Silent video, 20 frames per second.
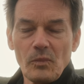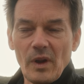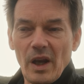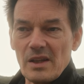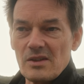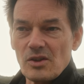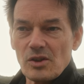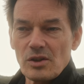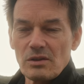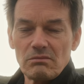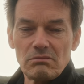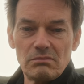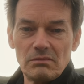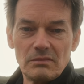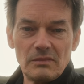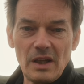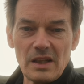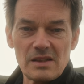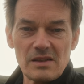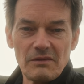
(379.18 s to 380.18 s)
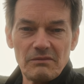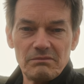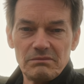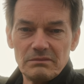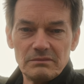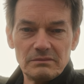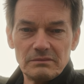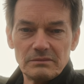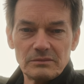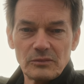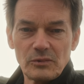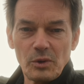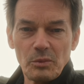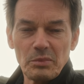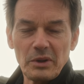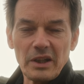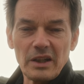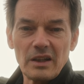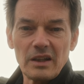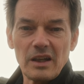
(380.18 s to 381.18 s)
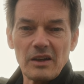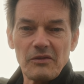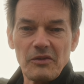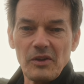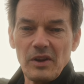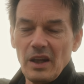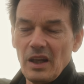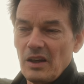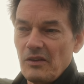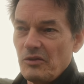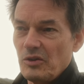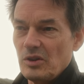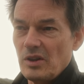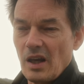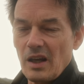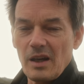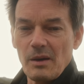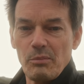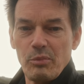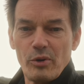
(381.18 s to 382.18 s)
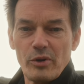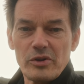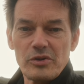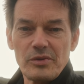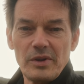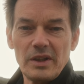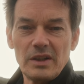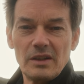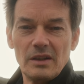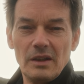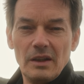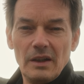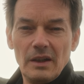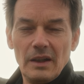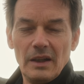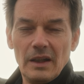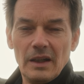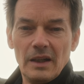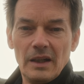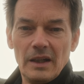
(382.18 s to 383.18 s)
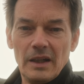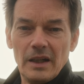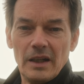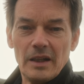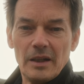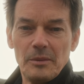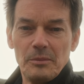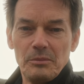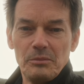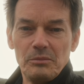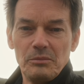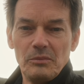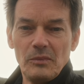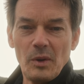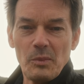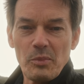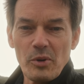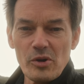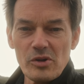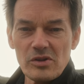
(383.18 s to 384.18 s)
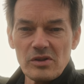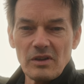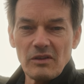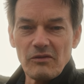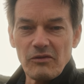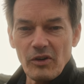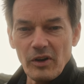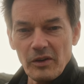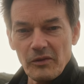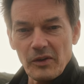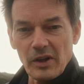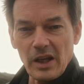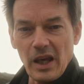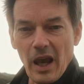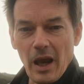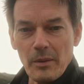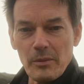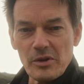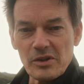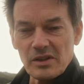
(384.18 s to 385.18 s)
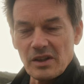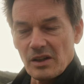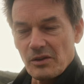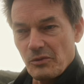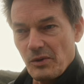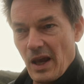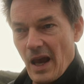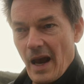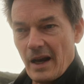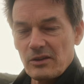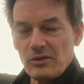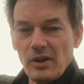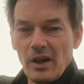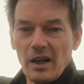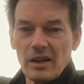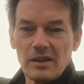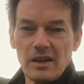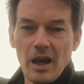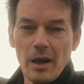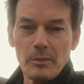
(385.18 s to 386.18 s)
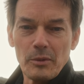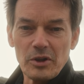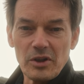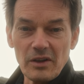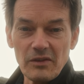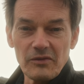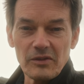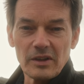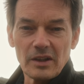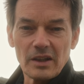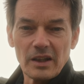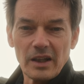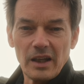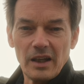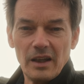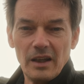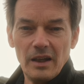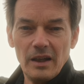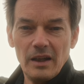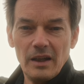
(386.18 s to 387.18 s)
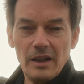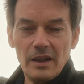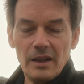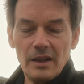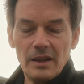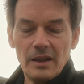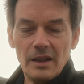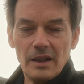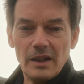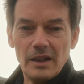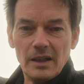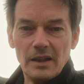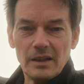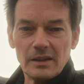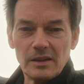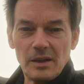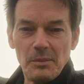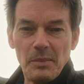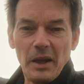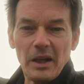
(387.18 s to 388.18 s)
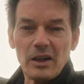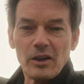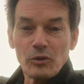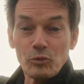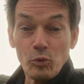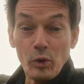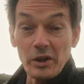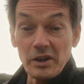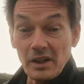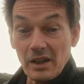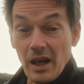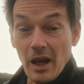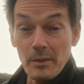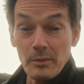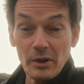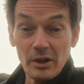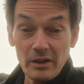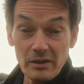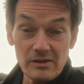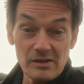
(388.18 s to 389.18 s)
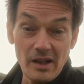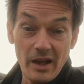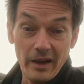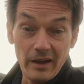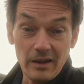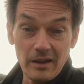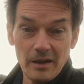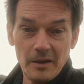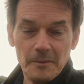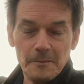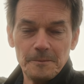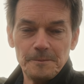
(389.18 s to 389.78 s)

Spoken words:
It's a completely different thing. If you take a portrait, the person in front of the camera is going to react to that camera differently depending on what the camera looks like.